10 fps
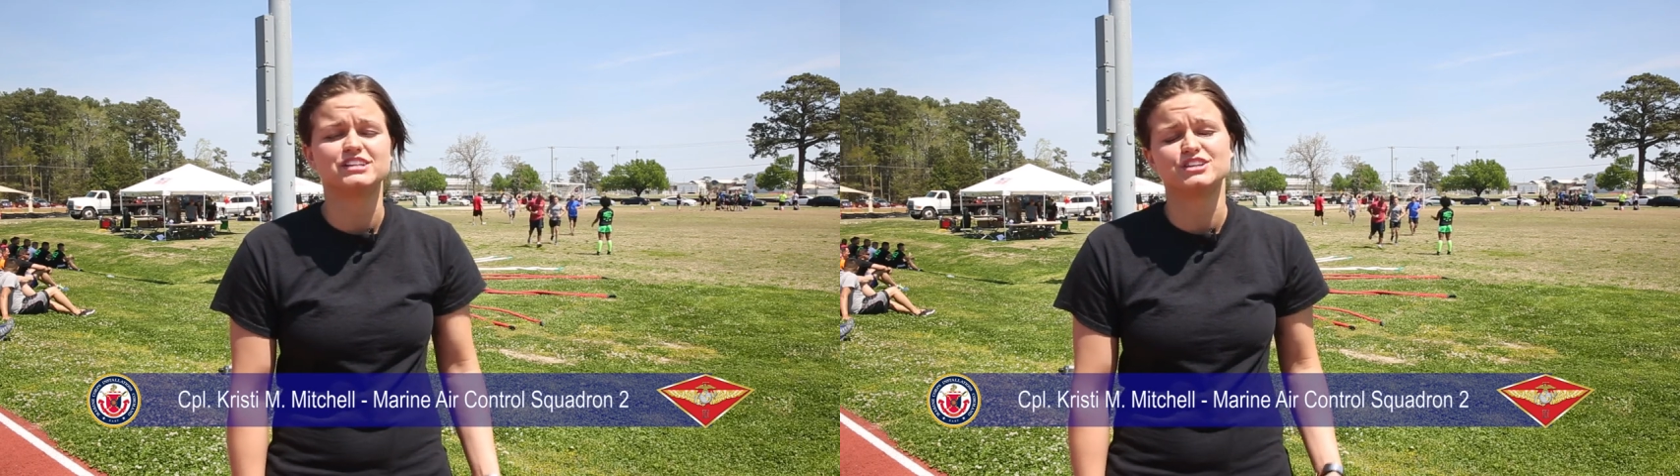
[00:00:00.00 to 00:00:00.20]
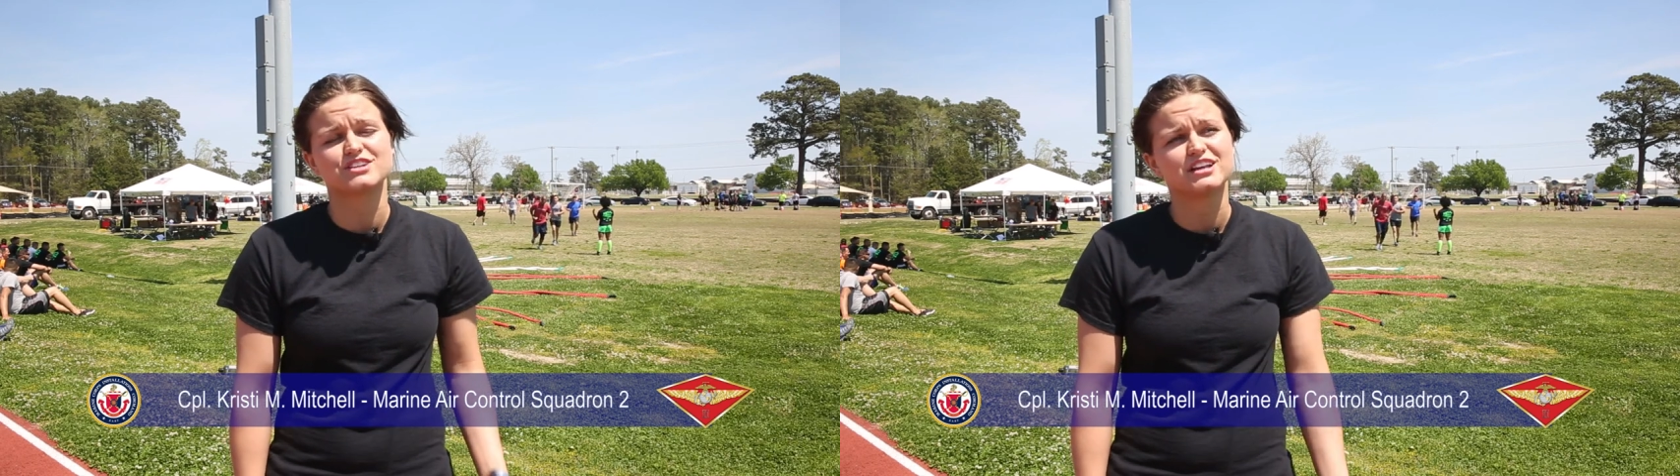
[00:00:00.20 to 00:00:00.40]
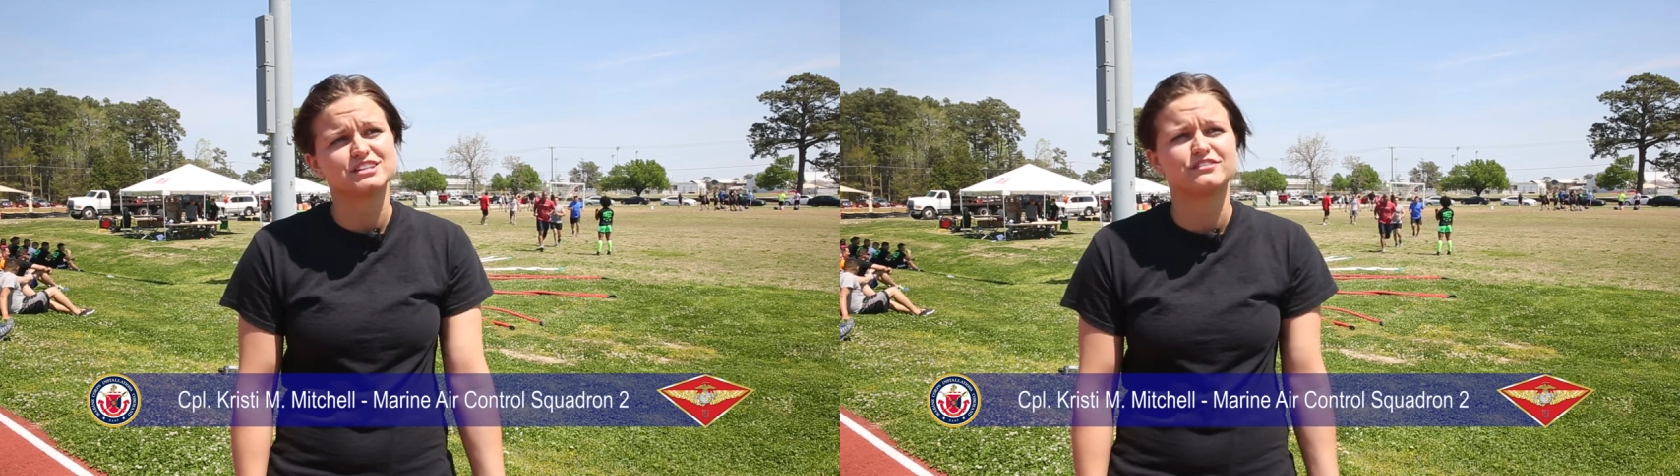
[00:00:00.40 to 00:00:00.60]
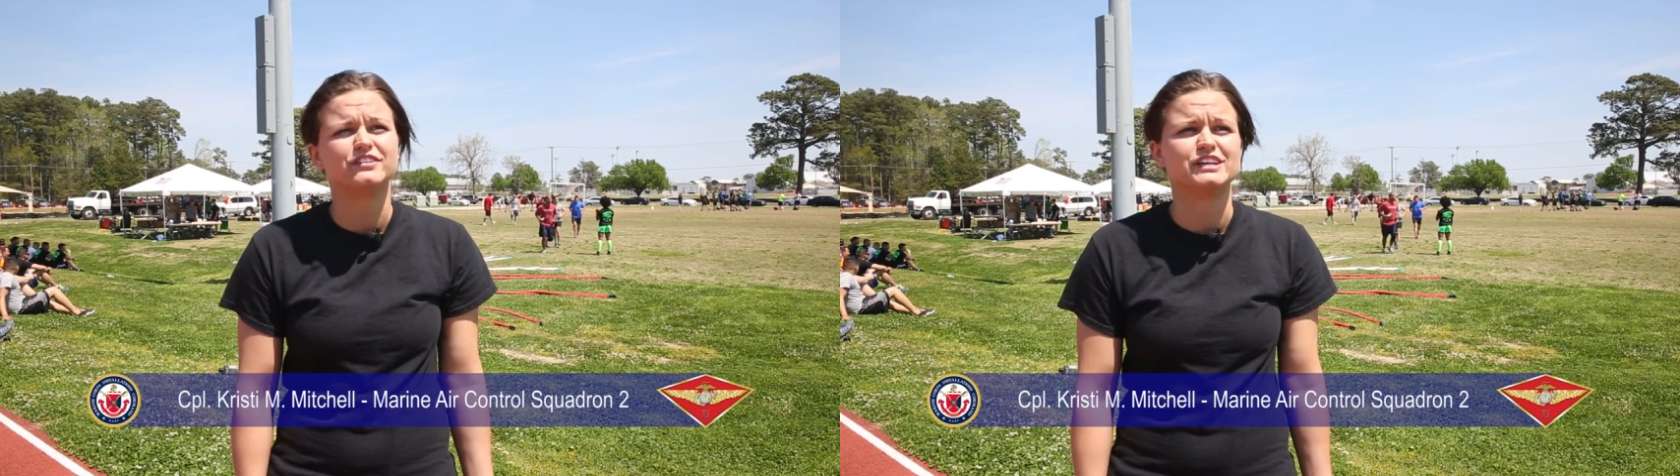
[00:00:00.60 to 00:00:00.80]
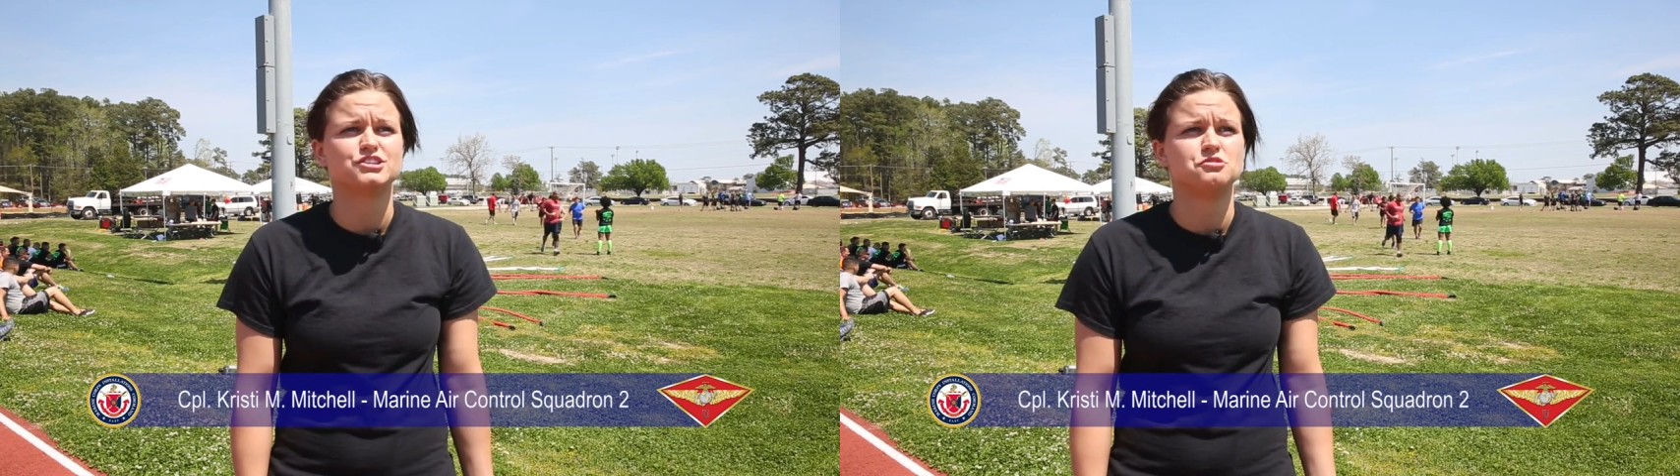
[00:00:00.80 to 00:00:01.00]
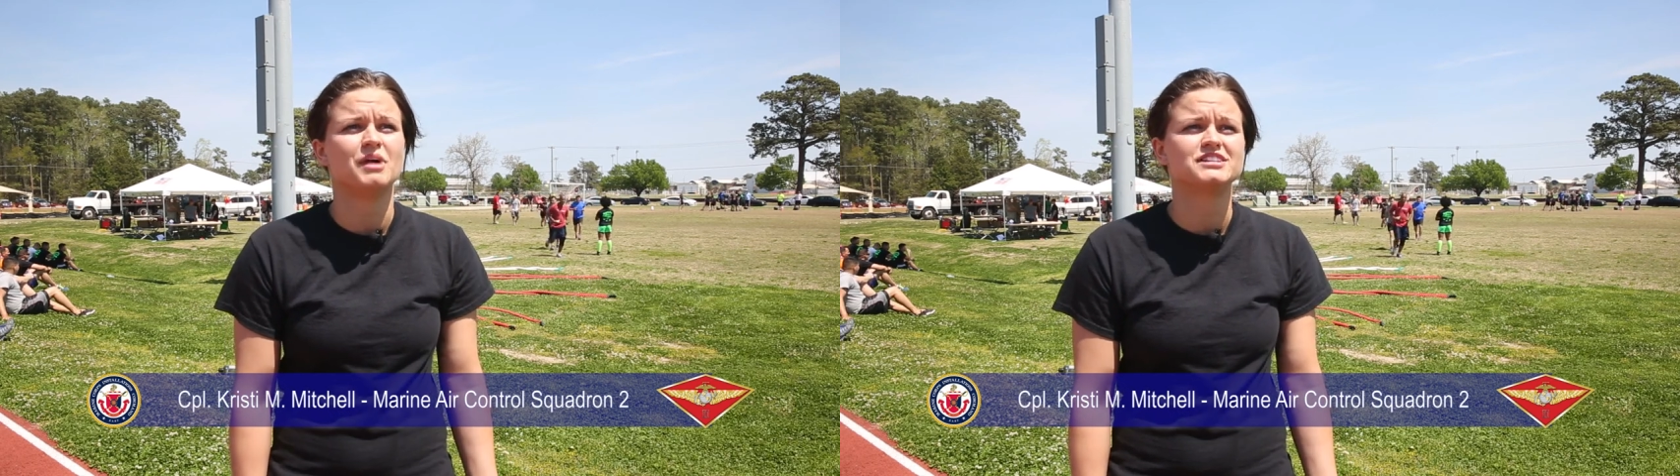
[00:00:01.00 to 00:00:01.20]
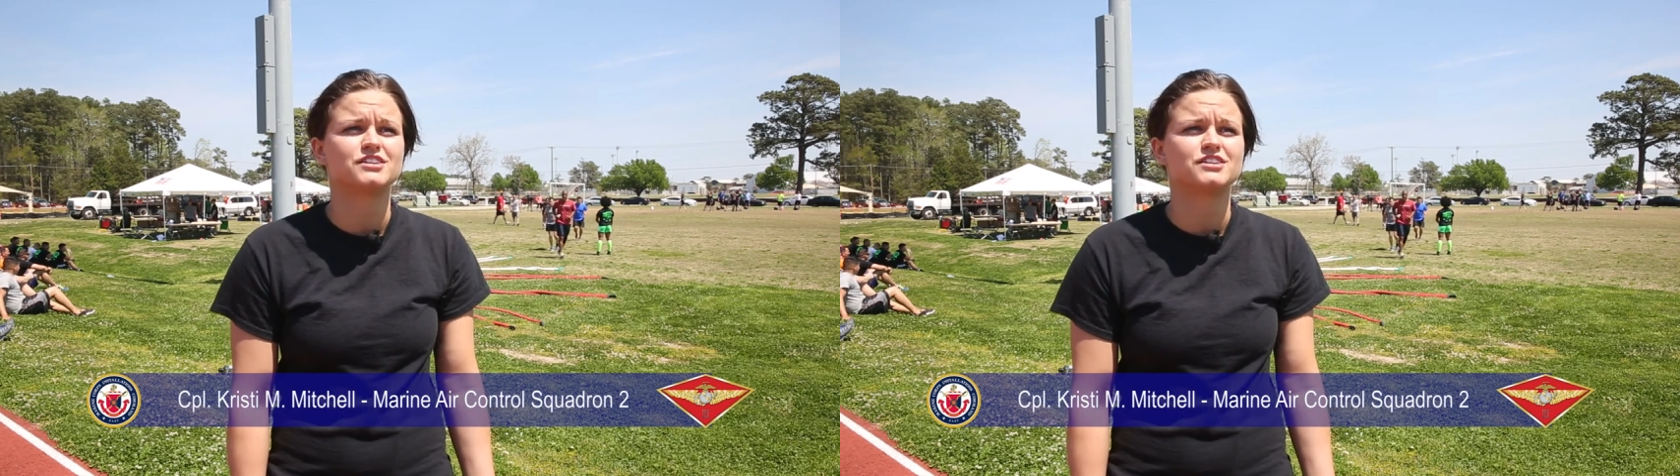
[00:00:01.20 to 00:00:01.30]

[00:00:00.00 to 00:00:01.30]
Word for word: just got to the fleet two months